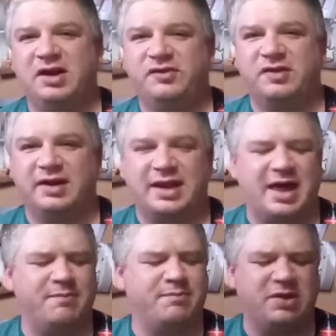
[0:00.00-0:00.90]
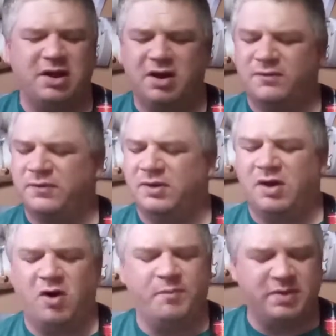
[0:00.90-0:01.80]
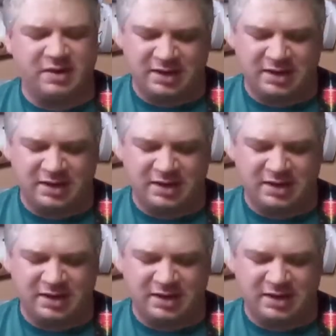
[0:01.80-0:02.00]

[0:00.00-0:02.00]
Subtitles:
Listen to that beautiful open D.